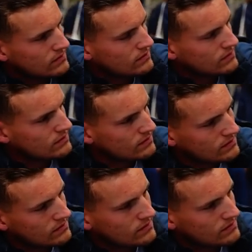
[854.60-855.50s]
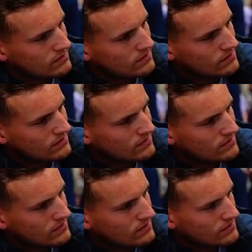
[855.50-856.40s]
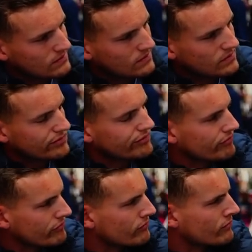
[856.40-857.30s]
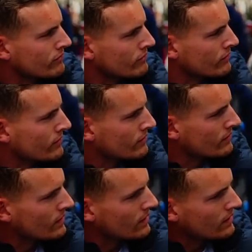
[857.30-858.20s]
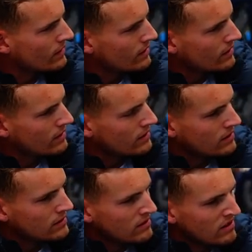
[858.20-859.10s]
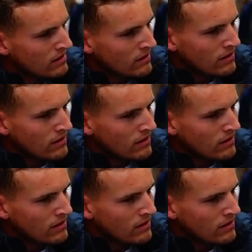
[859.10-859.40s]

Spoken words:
No words are spoken by the person on screen.